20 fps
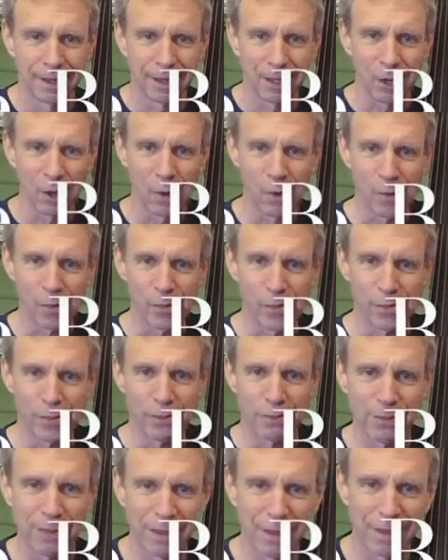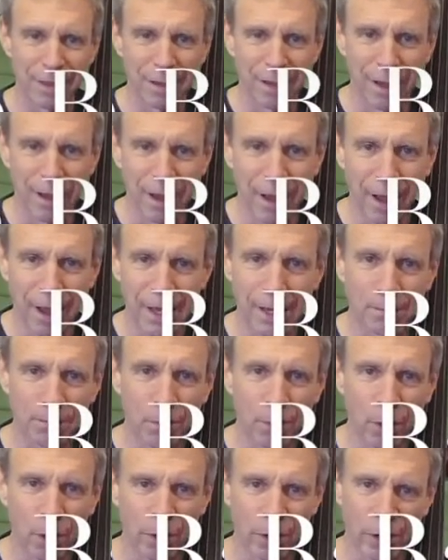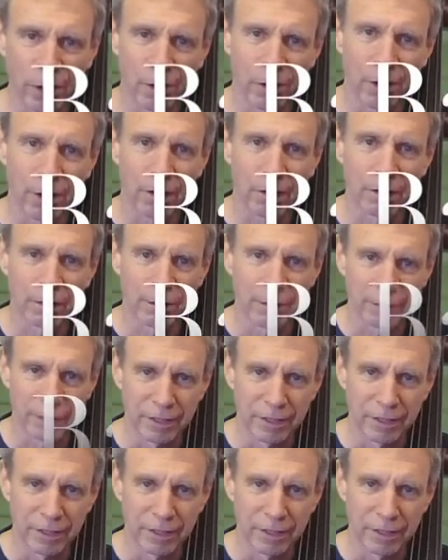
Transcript: Hello, I am Paul Erhard,